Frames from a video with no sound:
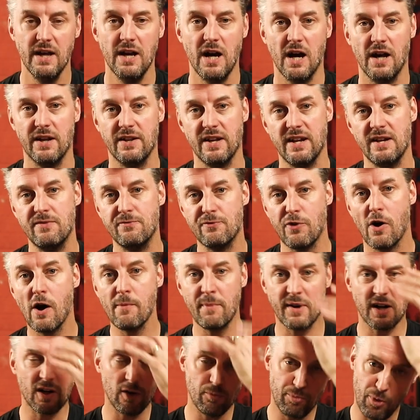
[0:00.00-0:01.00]
And an
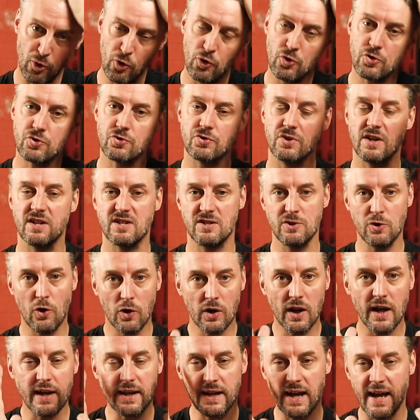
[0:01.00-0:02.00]
environmental portrait is
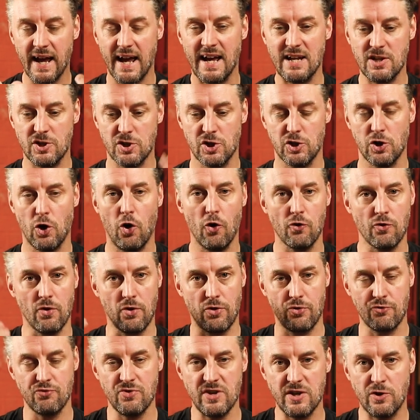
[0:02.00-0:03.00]
not like a headshot or a
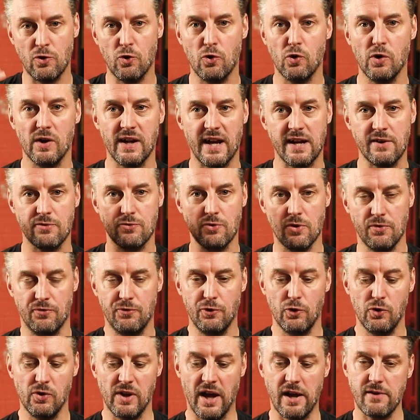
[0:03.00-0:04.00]
3/4 length or a
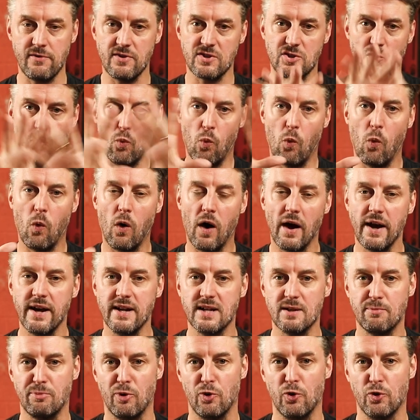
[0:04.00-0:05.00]
full length. It's a
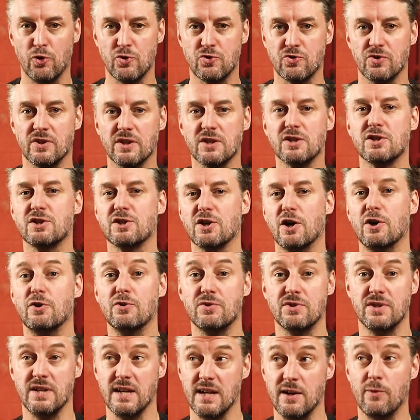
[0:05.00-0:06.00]
wider portrait that
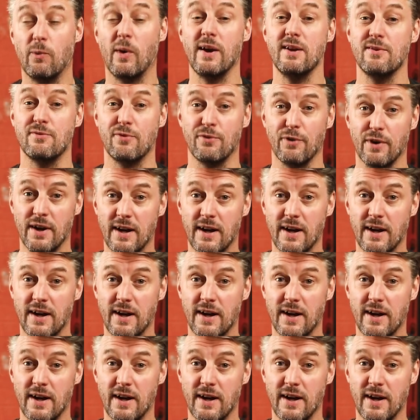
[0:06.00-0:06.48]
shows the, wait for